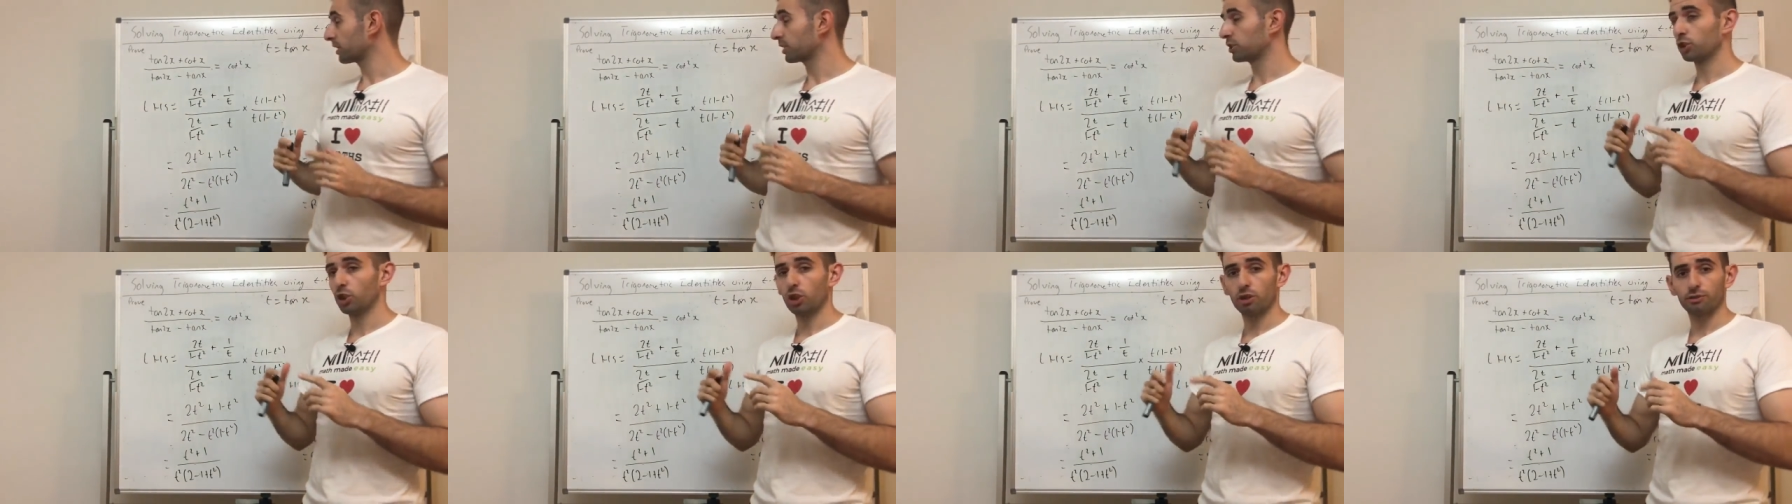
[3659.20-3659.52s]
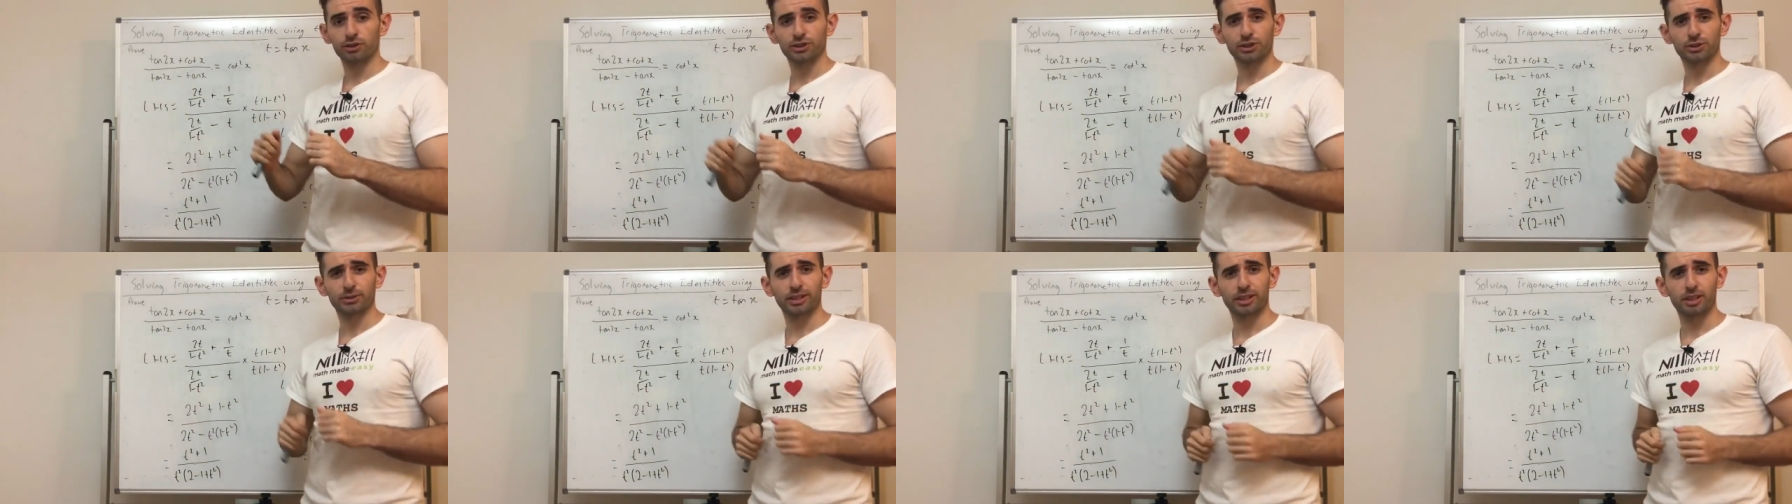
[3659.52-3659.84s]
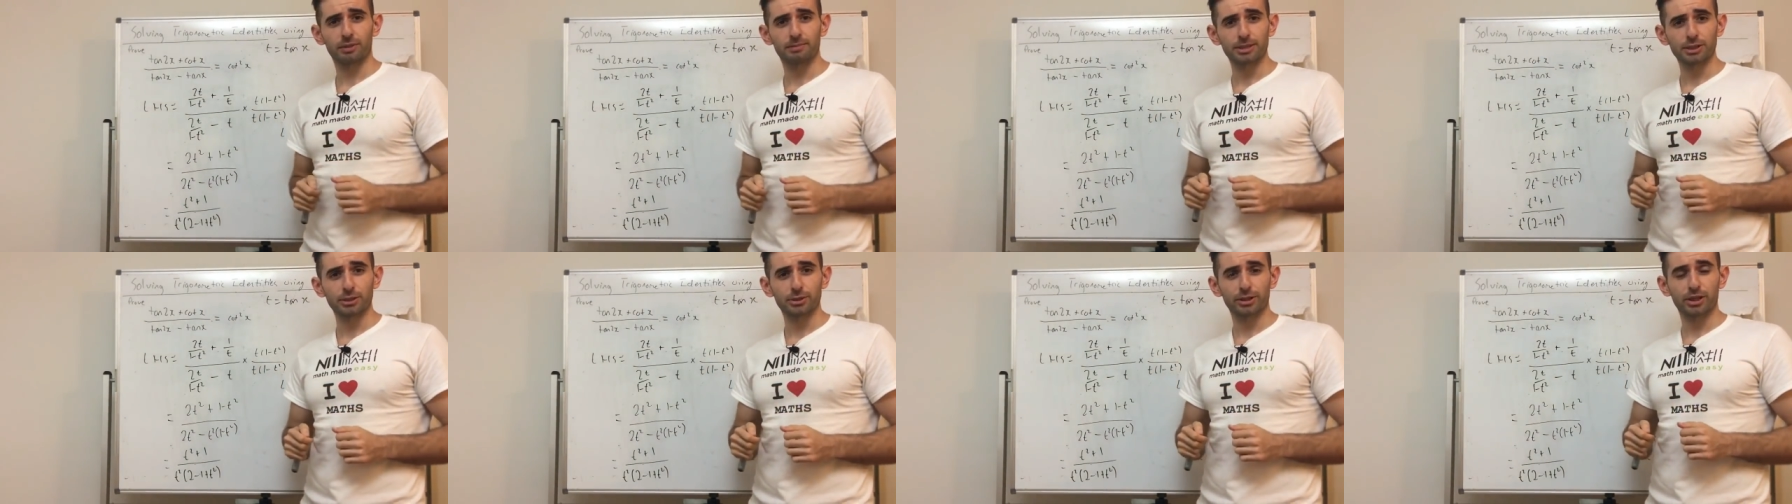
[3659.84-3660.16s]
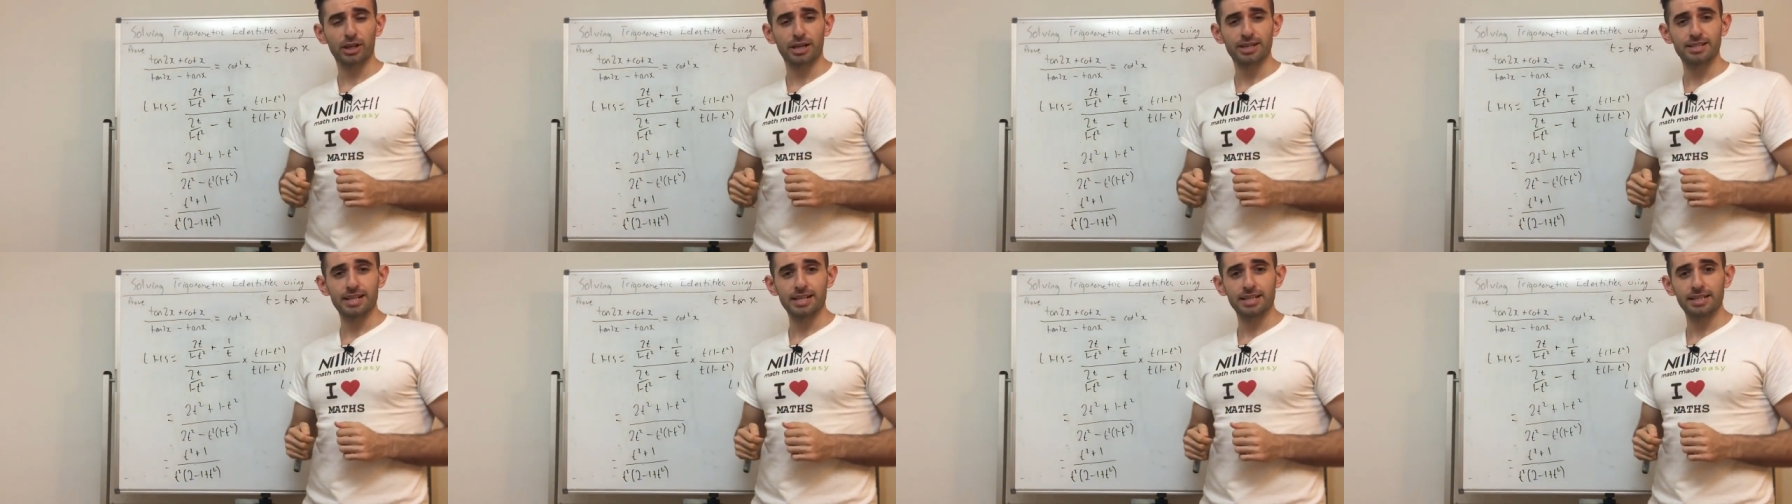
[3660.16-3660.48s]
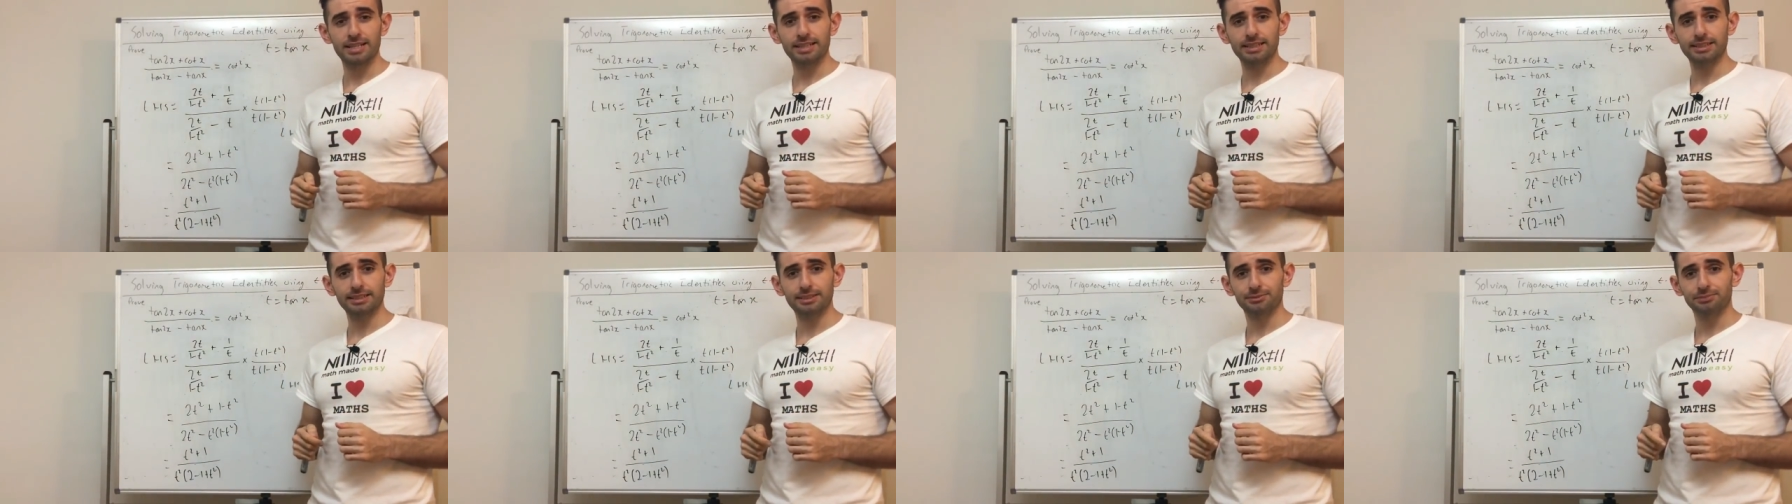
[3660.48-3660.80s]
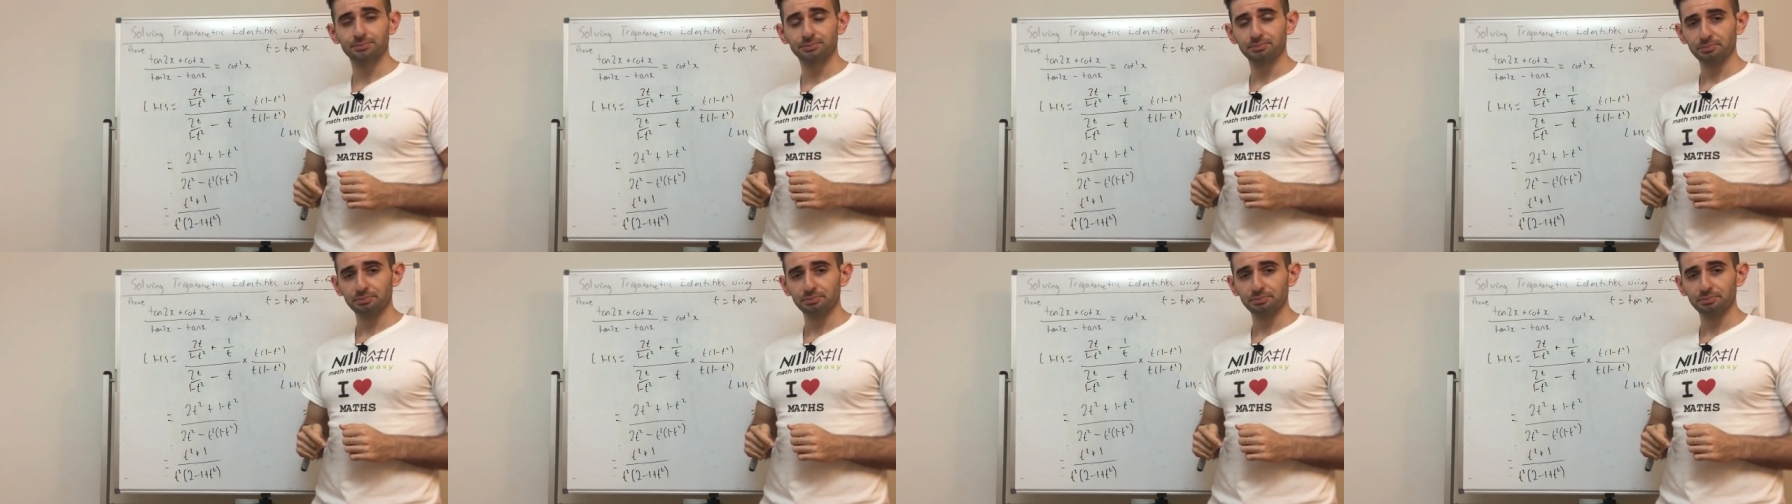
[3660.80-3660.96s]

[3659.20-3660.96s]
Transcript: solve trigonometric identities.